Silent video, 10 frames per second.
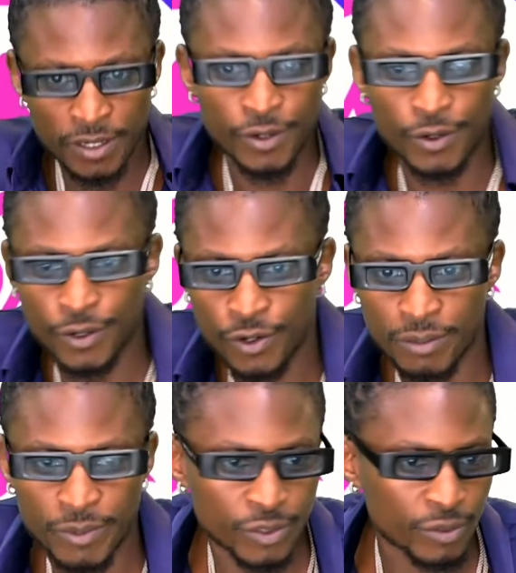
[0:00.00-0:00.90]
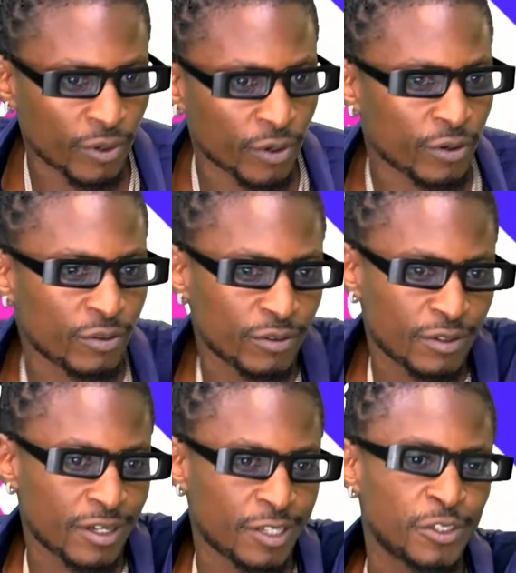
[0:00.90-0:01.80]
You don't know about tomorrow.
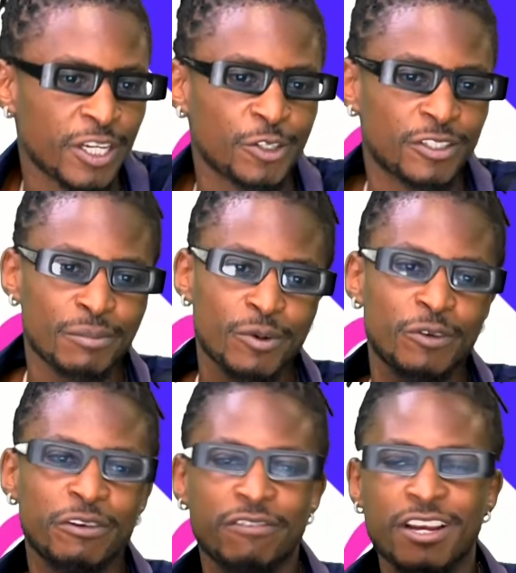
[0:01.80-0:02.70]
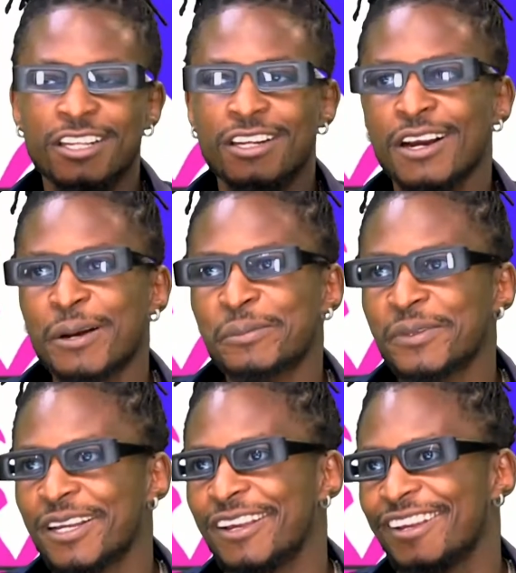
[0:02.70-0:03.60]
Hatujui kesho tembo ni wave gani inakama.
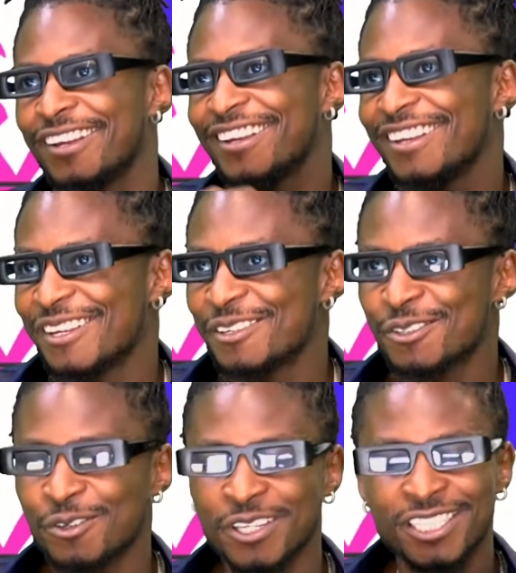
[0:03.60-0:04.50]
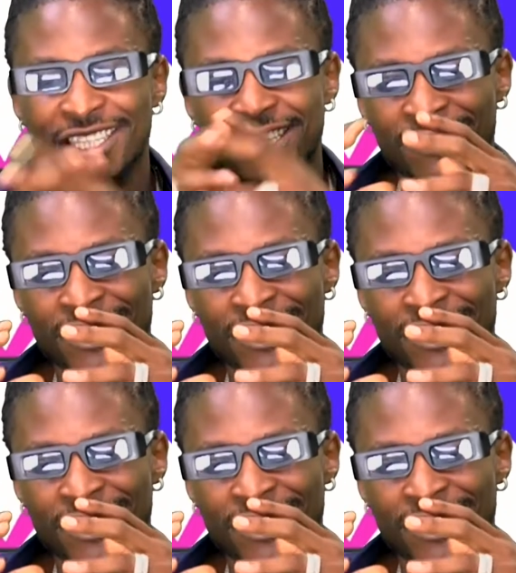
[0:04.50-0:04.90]
So each and every